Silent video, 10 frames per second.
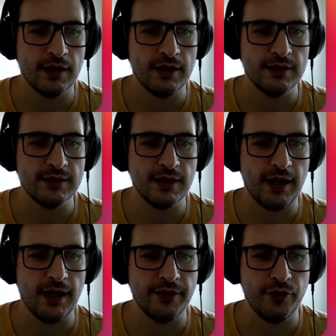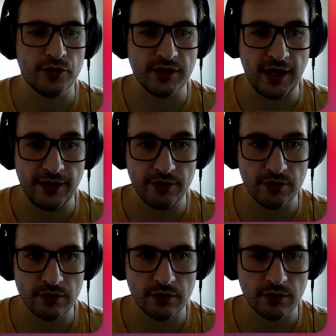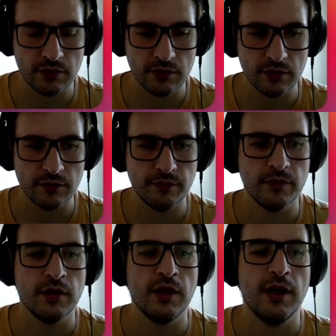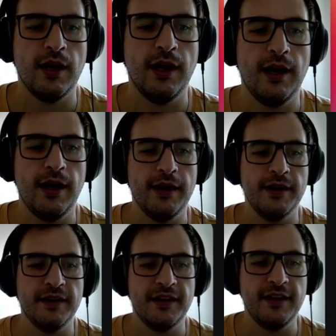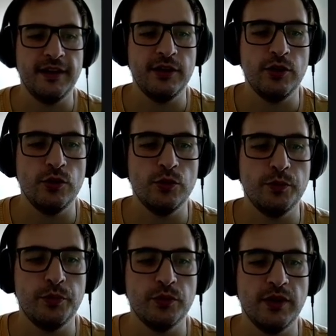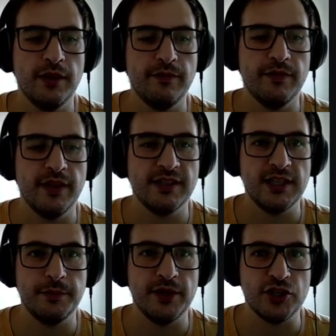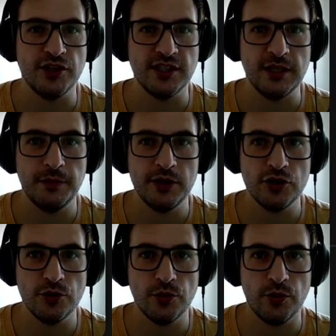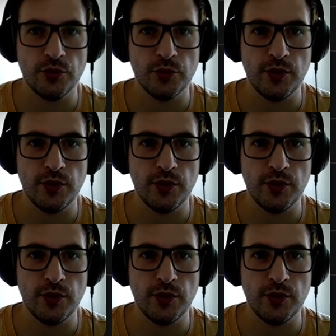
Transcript: is a docs add-on, and here you put the script version. The script version you